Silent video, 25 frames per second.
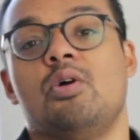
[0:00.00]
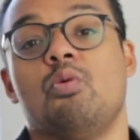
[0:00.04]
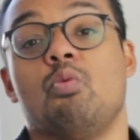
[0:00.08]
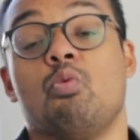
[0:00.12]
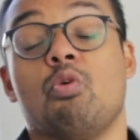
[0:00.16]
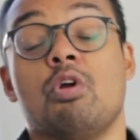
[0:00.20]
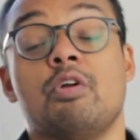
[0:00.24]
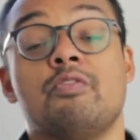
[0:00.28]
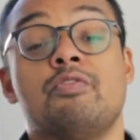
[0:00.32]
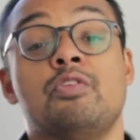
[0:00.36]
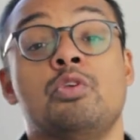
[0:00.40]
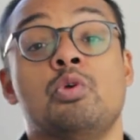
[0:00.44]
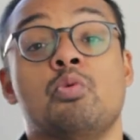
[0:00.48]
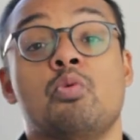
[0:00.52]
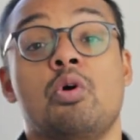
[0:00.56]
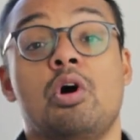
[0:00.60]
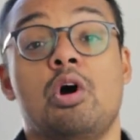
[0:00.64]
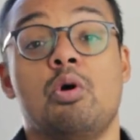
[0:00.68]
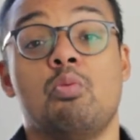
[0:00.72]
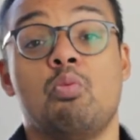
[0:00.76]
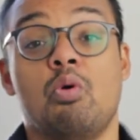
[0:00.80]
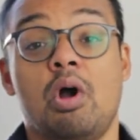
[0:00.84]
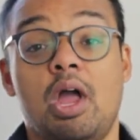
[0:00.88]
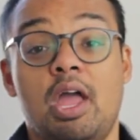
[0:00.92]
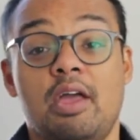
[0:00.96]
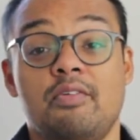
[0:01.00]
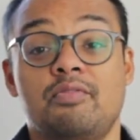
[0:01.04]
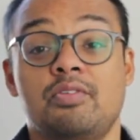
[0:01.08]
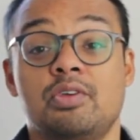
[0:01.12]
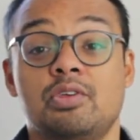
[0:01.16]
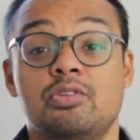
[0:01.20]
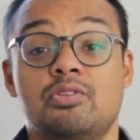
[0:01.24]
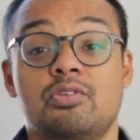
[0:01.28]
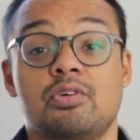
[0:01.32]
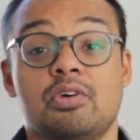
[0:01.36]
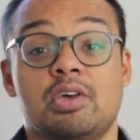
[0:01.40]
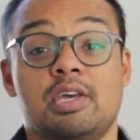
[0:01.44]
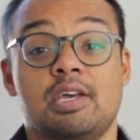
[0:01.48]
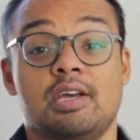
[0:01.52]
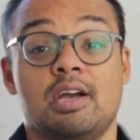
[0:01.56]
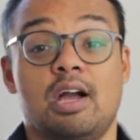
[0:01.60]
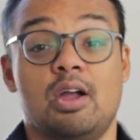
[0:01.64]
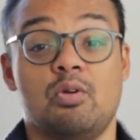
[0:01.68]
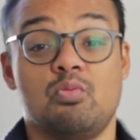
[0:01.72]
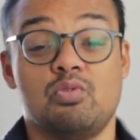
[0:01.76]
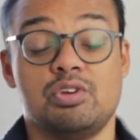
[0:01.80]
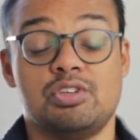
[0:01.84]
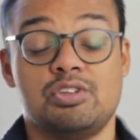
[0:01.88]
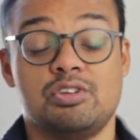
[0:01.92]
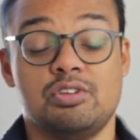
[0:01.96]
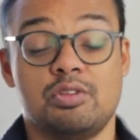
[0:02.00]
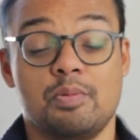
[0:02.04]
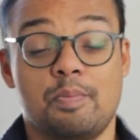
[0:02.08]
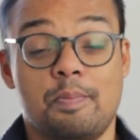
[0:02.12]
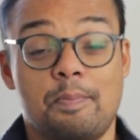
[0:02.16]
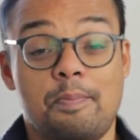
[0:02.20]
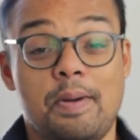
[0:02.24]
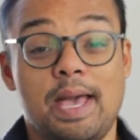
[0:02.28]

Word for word: wherever you are, whatever you're doing, I wish you the